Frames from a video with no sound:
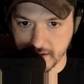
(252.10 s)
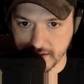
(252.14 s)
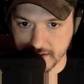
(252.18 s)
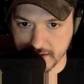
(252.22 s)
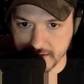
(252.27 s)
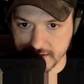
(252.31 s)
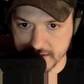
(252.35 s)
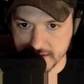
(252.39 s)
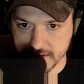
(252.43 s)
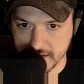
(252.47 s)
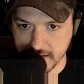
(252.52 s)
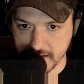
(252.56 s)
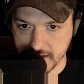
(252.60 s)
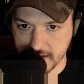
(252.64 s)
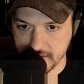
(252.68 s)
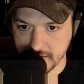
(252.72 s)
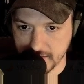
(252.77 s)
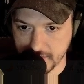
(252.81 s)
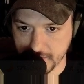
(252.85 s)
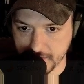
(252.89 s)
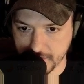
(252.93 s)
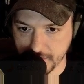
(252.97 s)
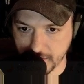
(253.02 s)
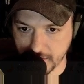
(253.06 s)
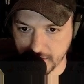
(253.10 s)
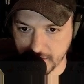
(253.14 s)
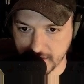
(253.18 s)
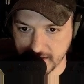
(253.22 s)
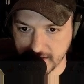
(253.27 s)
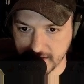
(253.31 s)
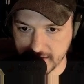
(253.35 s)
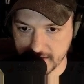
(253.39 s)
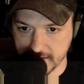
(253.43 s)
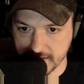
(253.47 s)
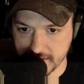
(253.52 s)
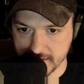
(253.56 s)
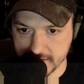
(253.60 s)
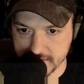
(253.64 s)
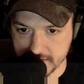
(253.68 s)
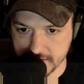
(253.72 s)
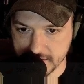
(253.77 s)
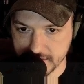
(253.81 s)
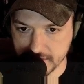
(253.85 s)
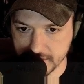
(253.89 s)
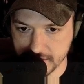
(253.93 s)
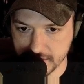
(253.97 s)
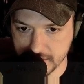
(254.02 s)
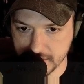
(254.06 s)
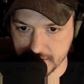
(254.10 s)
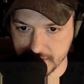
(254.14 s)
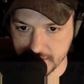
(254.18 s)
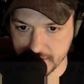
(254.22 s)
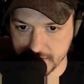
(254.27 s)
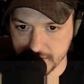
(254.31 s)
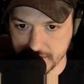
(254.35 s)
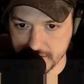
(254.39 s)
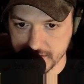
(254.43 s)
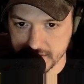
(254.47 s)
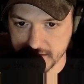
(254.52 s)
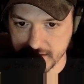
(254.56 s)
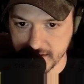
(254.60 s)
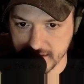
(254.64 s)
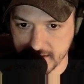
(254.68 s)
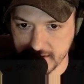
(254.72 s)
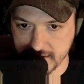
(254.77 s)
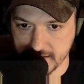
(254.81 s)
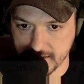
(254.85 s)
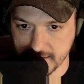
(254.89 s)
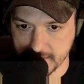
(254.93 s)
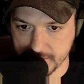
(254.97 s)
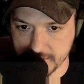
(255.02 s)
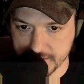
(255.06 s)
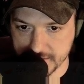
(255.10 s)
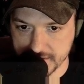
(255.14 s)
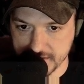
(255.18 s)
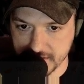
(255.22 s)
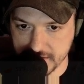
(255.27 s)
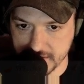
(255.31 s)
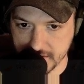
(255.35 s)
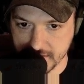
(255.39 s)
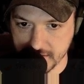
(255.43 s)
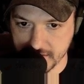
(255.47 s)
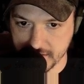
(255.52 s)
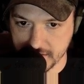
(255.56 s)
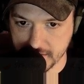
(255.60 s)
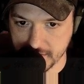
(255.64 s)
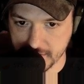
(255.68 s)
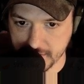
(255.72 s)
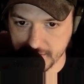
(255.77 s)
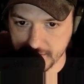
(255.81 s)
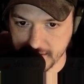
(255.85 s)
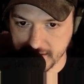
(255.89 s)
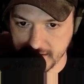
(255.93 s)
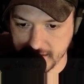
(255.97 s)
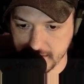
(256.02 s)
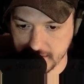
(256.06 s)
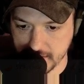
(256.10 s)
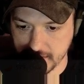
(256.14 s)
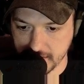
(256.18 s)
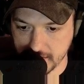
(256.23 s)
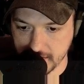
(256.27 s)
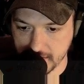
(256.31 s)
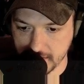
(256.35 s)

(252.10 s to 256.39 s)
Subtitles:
you can see it. 42 times 3.